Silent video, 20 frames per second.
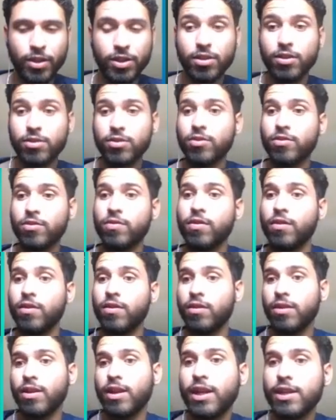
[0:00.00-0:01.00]
also
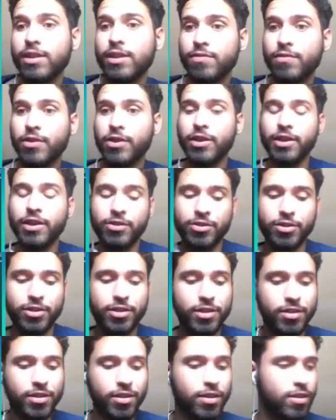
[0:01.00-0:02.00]
nonetheless very
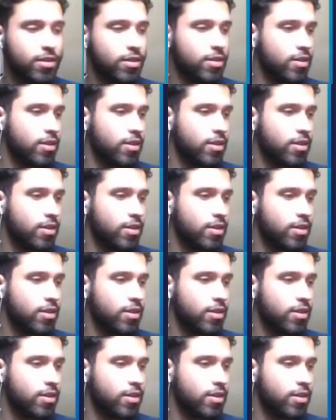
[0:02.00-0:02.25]
interesting